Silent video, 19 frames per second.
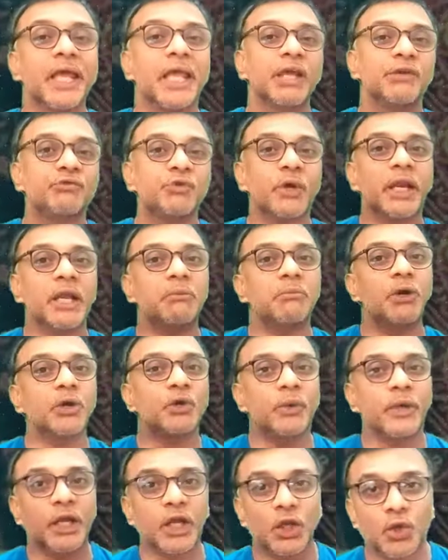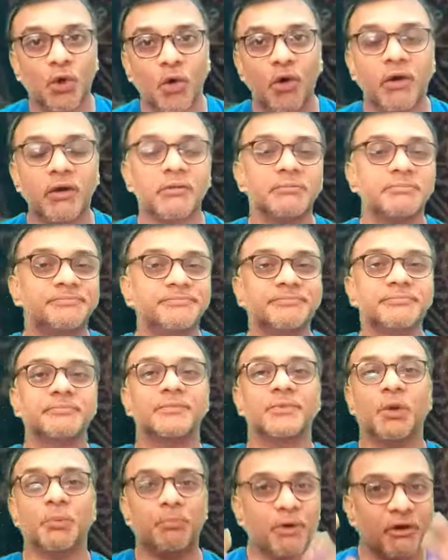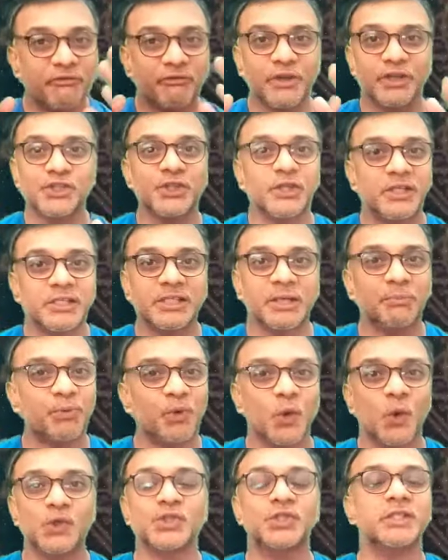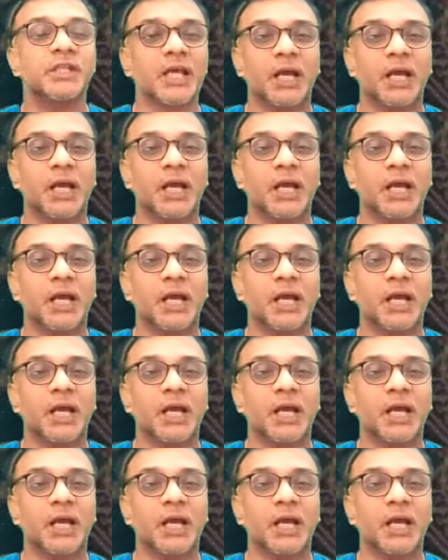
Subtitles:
If you are able to ignore the perfectionist approach,